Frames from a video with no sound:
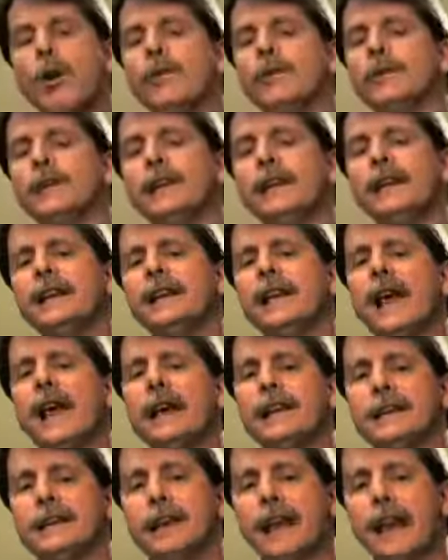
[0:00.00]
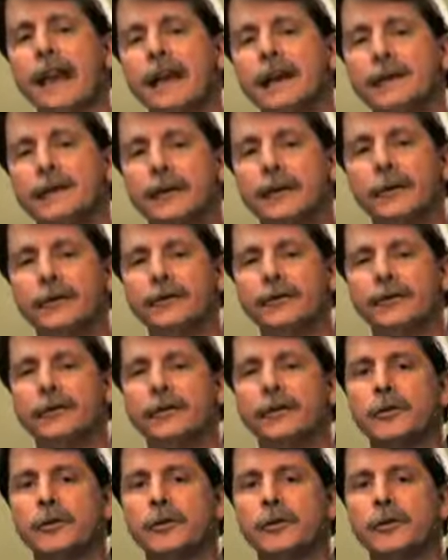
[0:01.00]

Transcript: only light candles